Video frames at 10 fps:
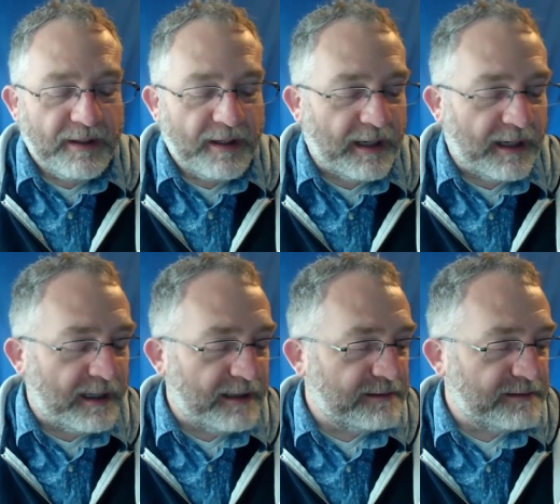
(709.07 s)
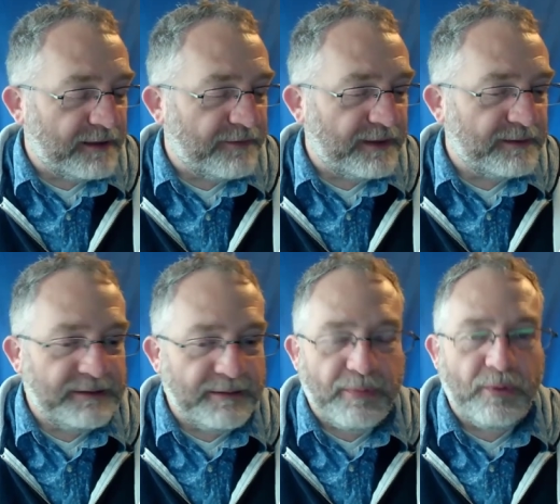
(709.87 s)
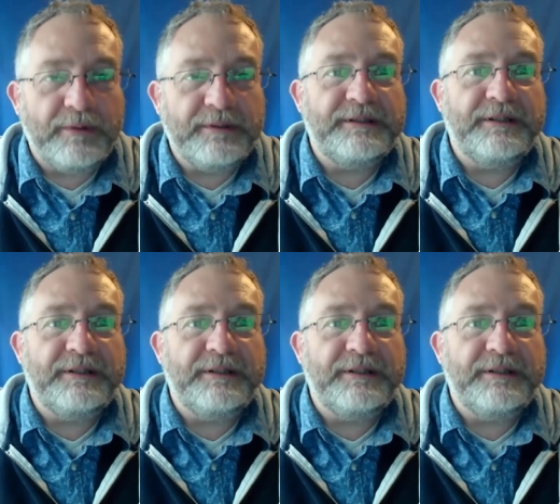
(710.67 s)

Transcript: And I found it was important to